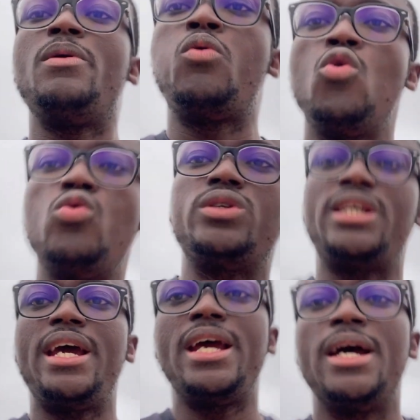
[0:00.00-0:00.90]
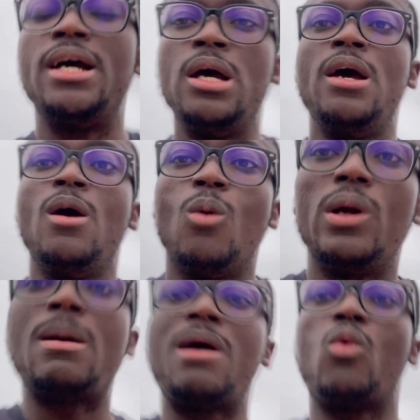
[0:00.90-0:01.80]
people will say,
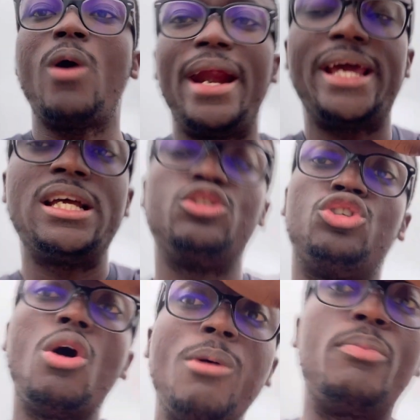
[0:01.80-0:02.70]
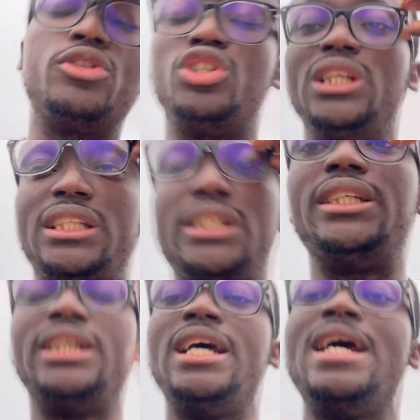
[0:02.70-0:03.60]
what about work, job
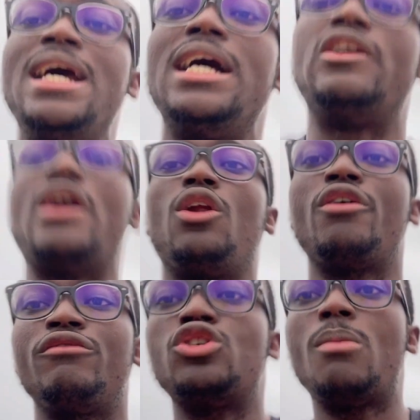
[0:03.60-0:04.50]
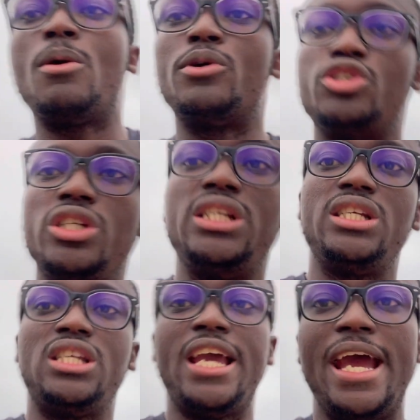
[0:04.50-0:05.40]
opportunities? There are a lot of job
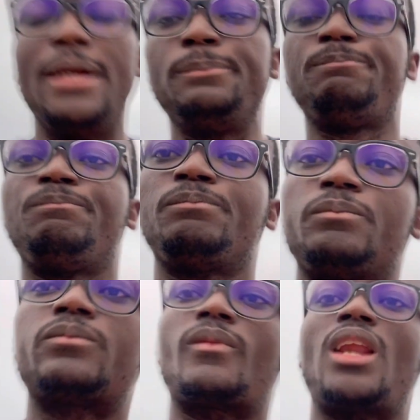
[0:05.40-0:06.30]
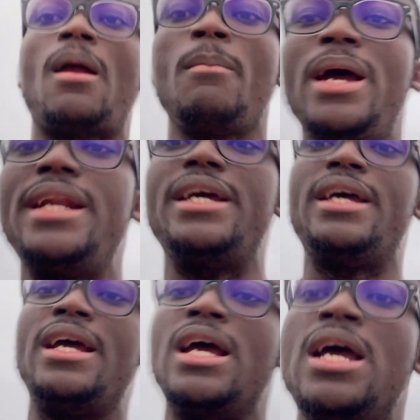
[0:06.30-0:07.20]
opportunities here. But
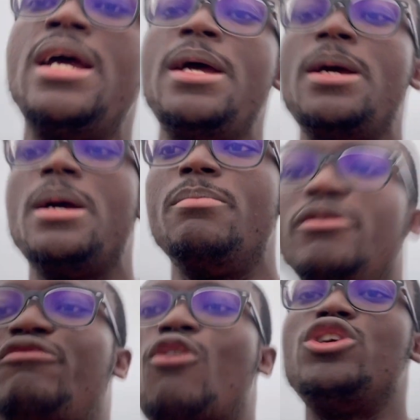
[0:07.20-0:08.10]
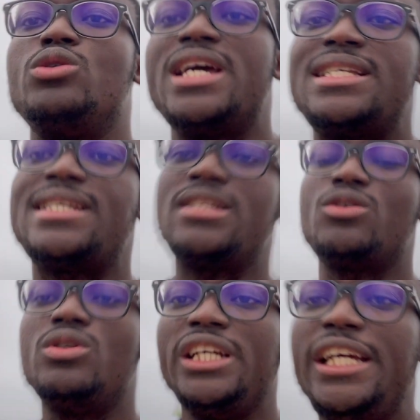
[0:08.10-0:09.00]
before you get
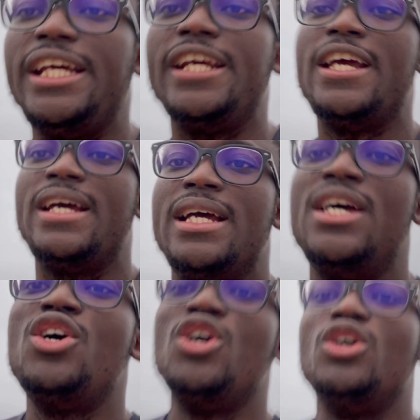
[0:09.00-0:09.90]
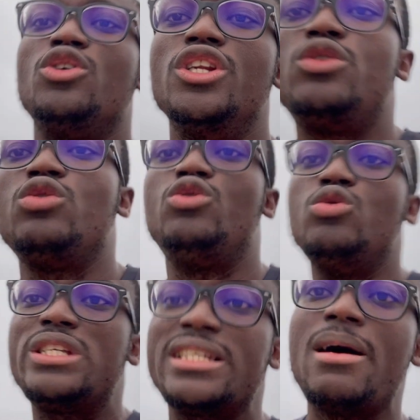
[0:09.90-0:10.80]
settled in, you need to
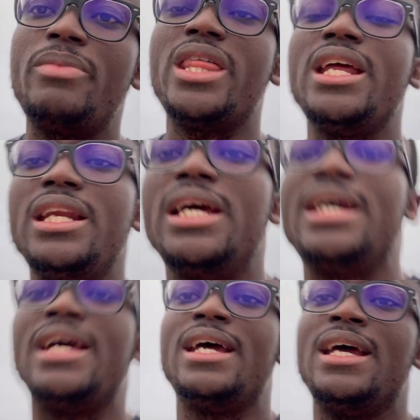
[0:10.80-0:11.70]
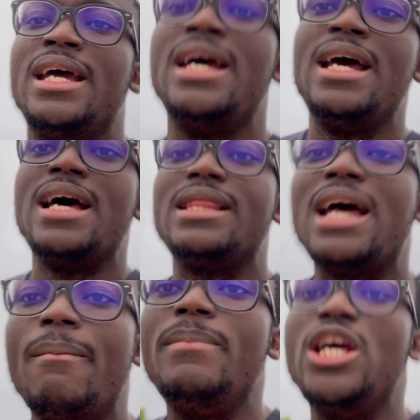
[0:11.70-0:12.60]
do something
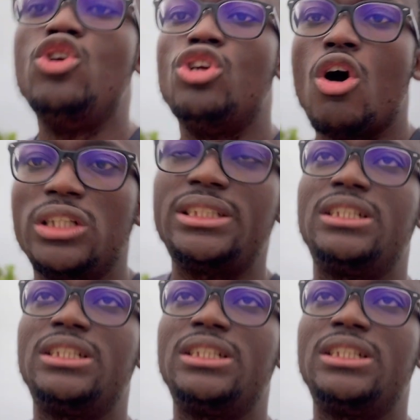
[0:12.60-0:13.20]
that may not